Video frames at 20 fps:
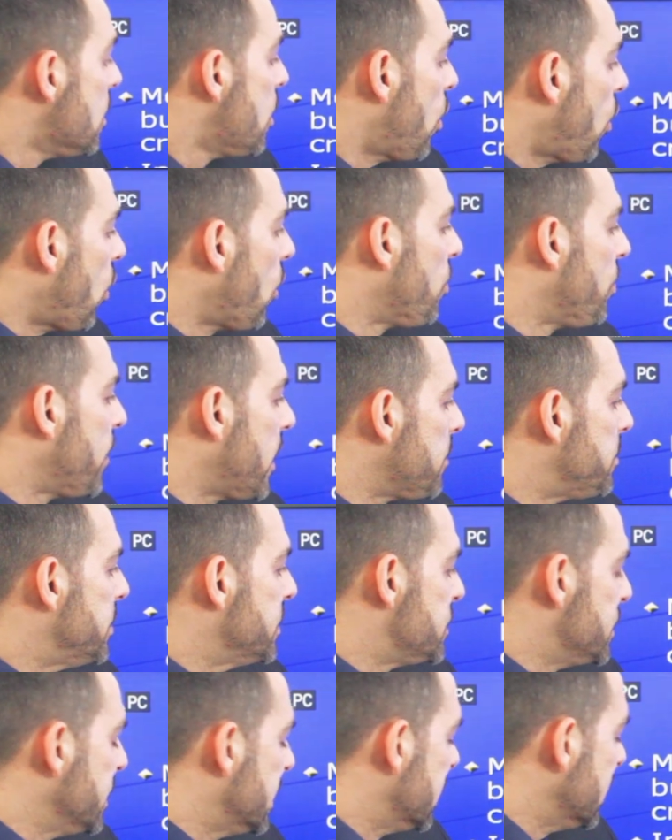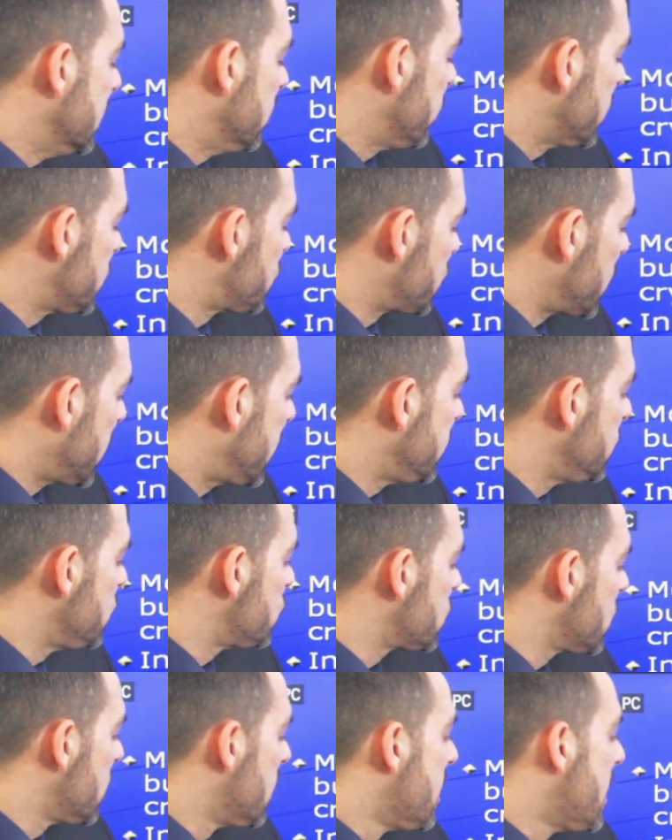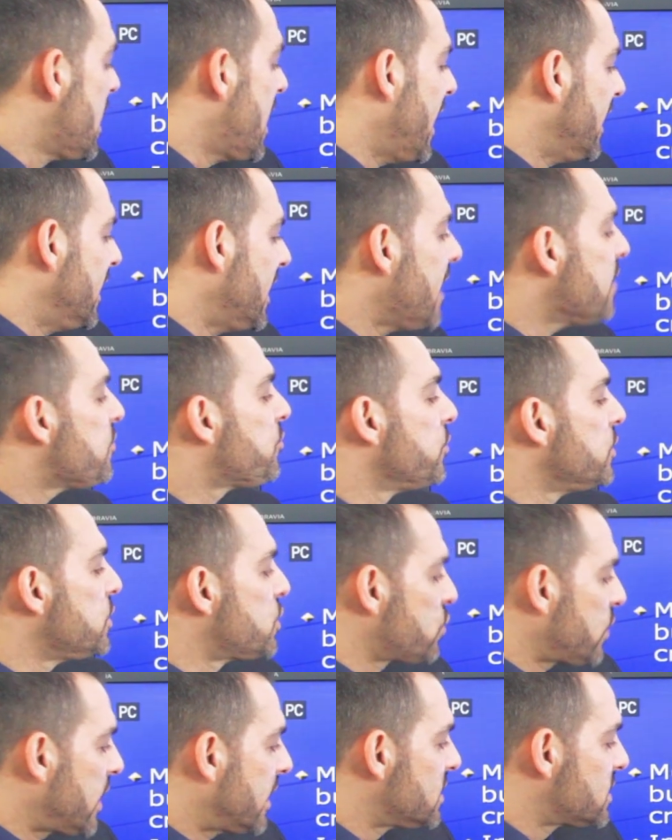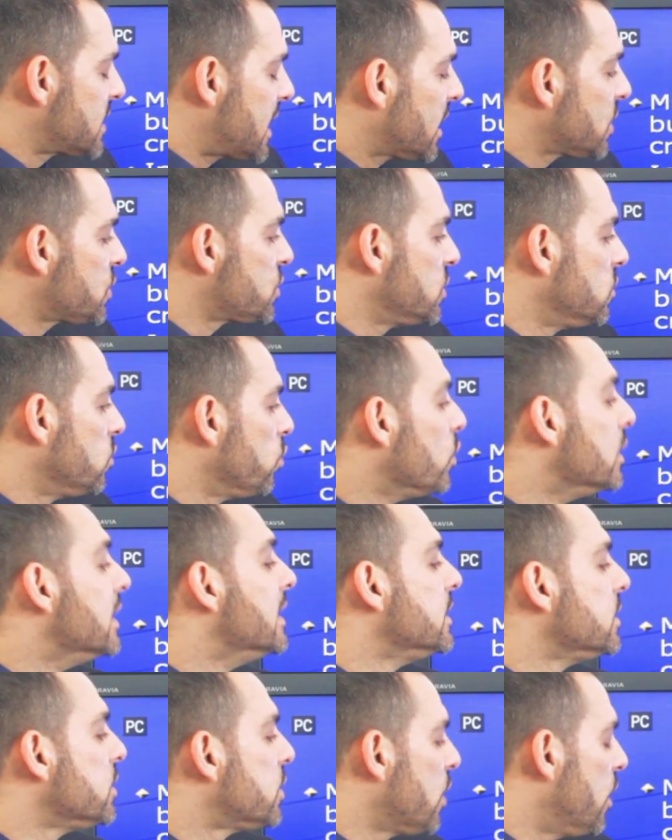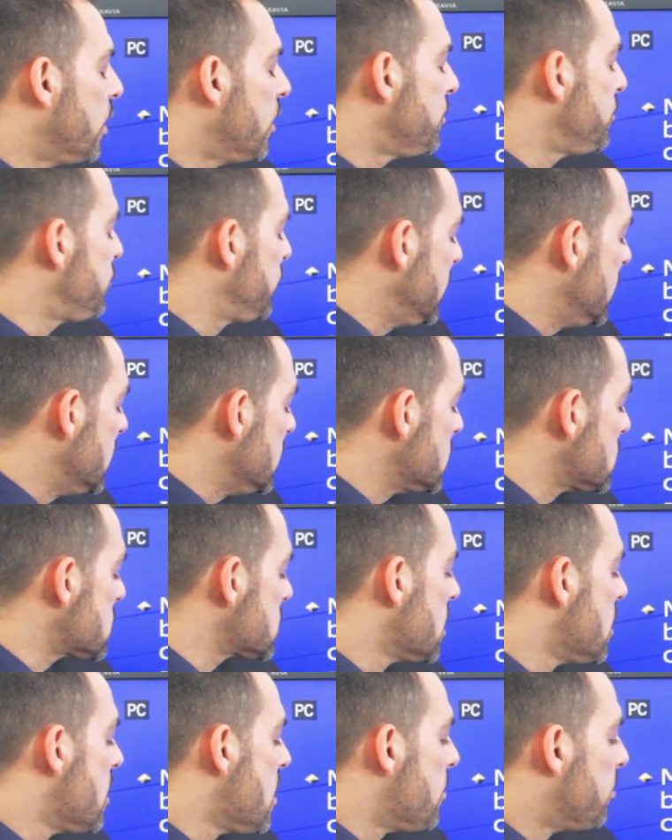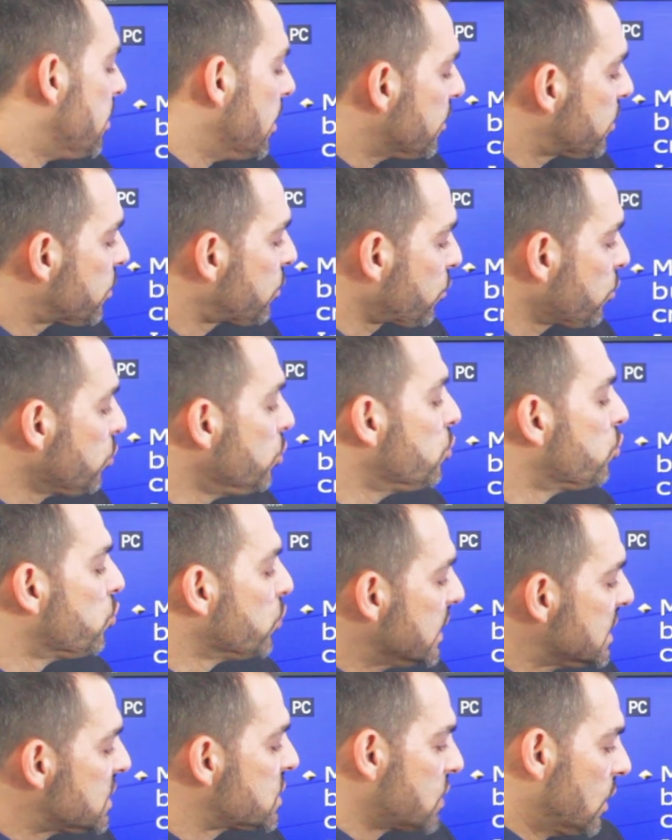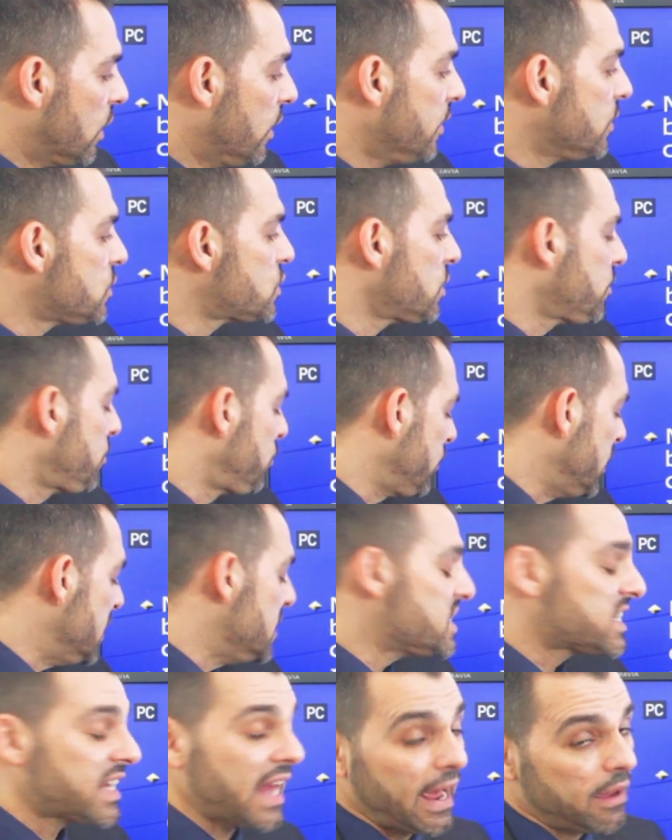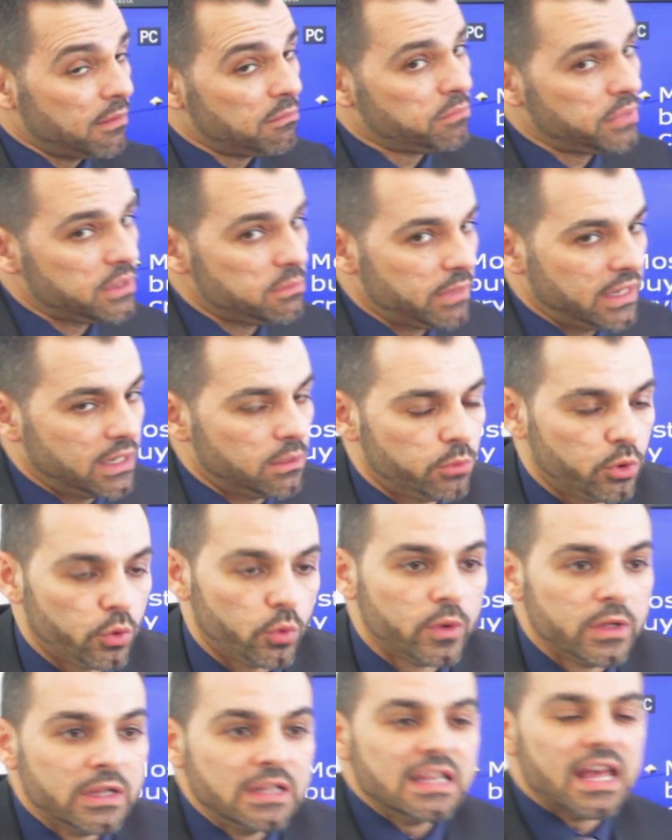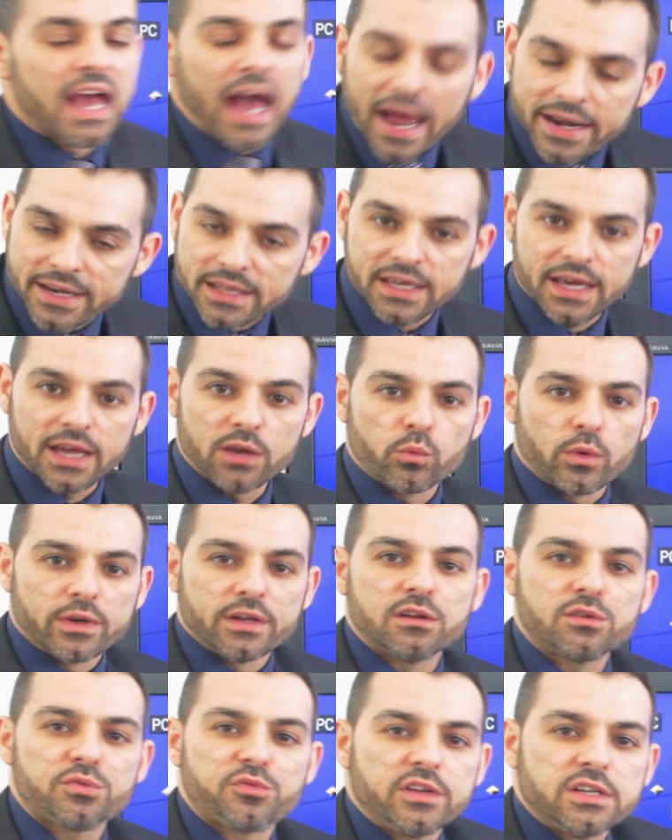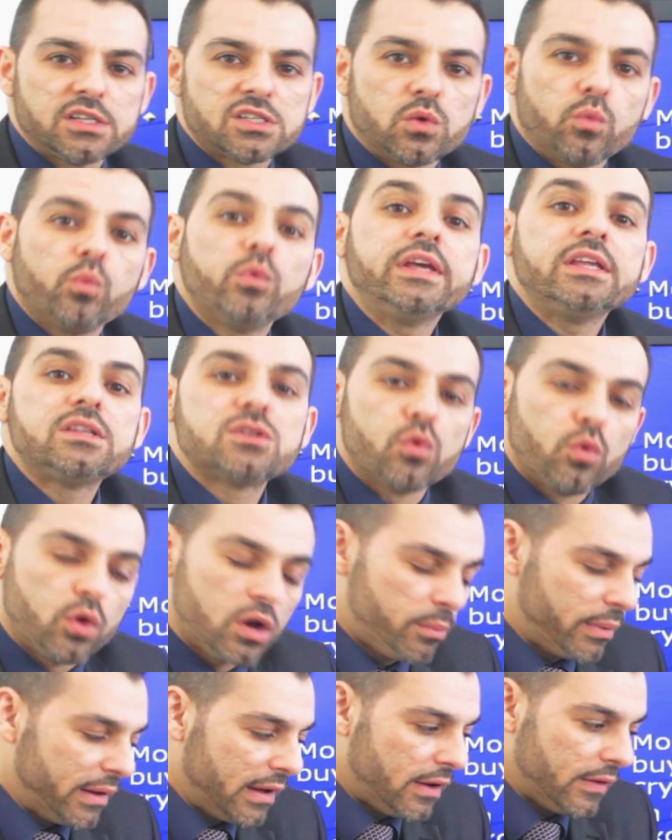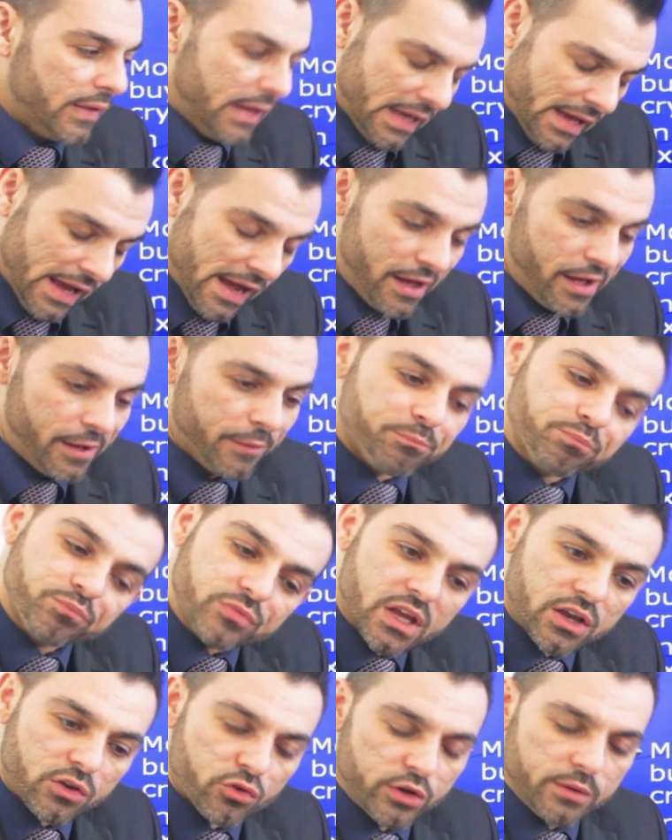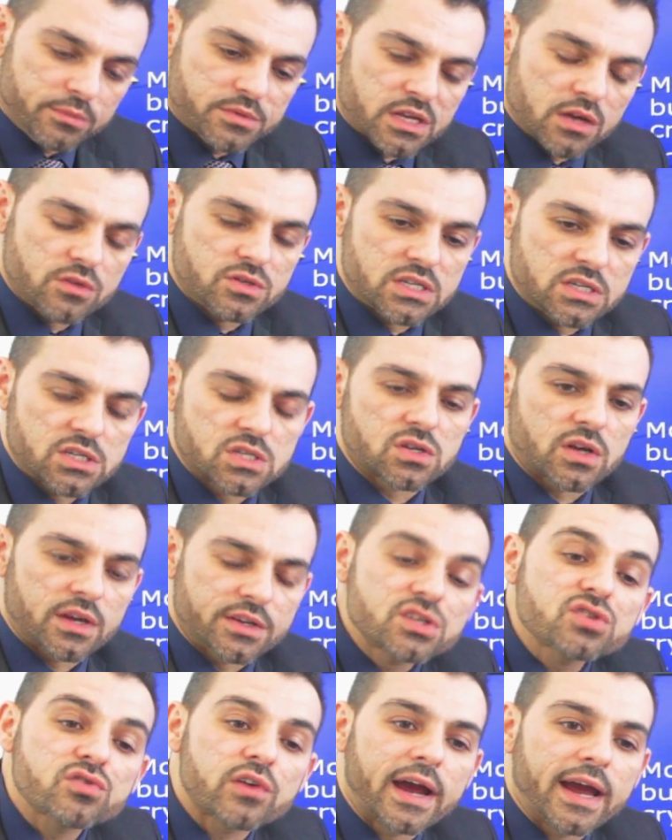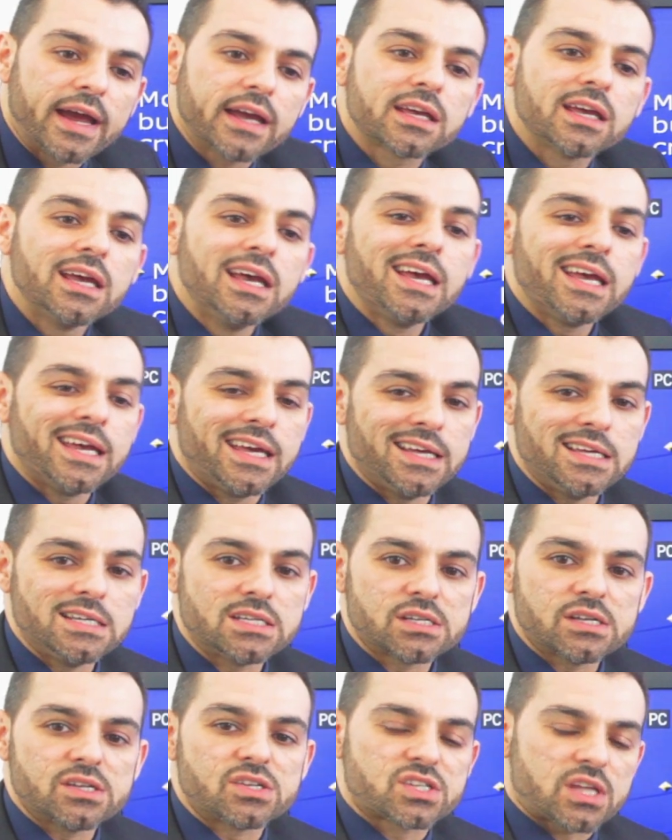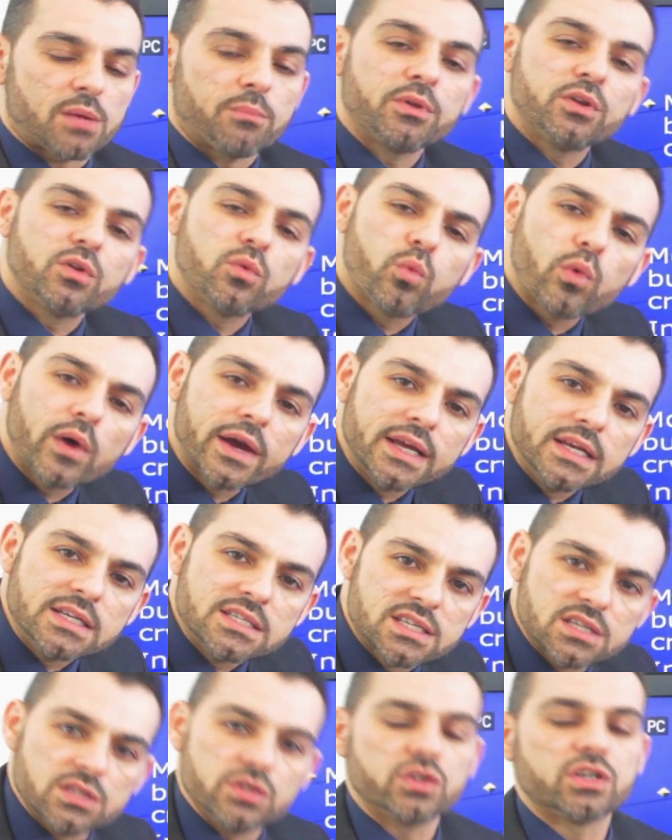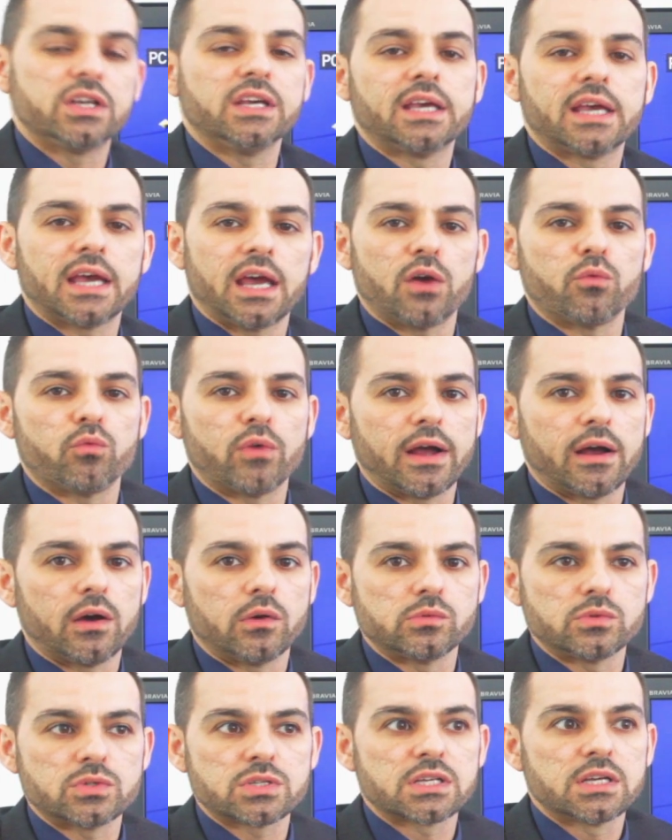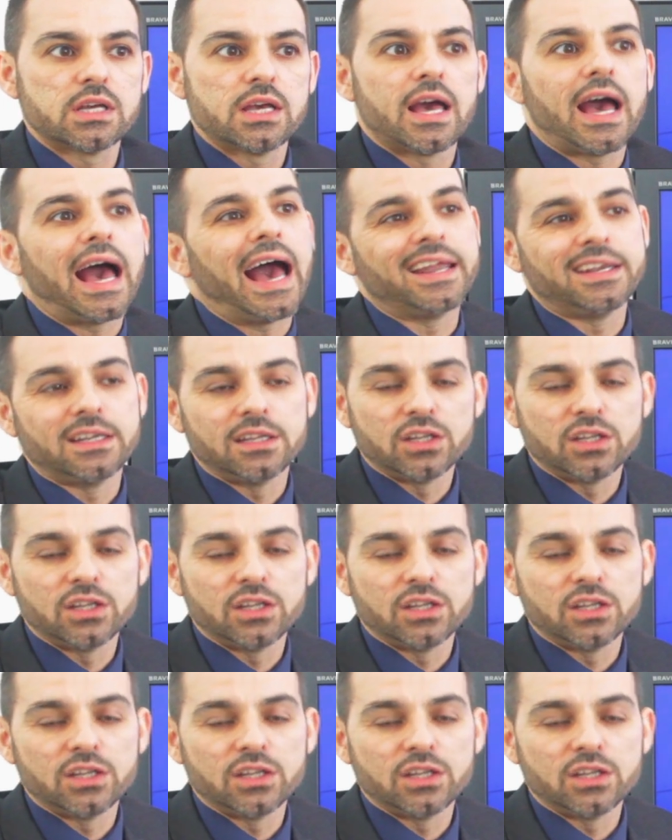on that particular exchange, and every transaction will incur fees, but through research, fees can be minimal. And again, one of the things that we talk about at Crypto's Inside Track is some of the ways that you can get around and